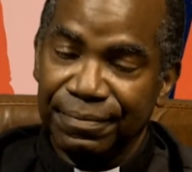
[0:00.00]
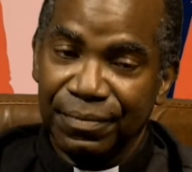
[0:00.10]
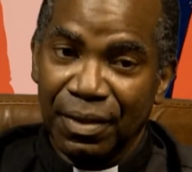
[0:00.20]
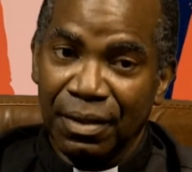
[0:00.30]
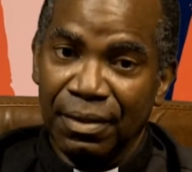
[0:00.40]

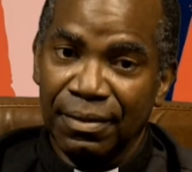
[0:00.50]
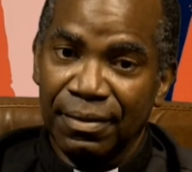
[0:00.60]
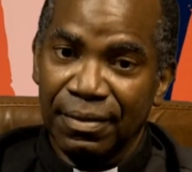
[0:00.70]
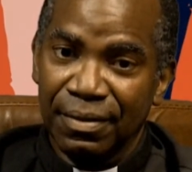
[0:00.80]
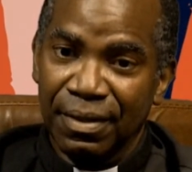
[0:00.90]

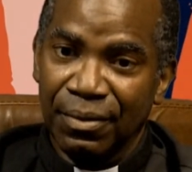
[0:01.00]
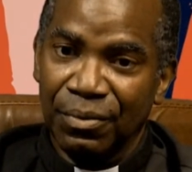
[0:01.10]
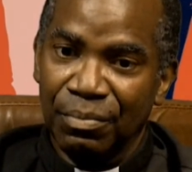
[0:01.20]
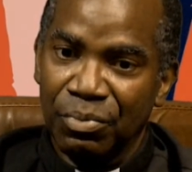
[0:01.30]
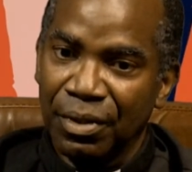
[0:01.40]
and they
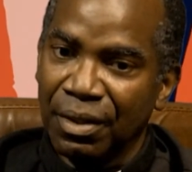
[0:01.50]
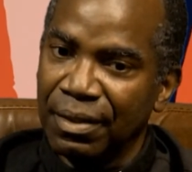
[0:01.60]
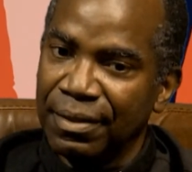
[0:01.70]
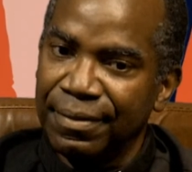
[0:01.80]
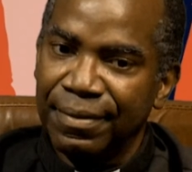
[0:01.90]
will bring
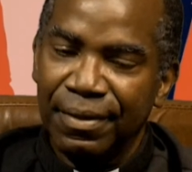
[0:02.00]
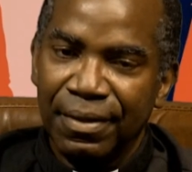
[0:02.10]
in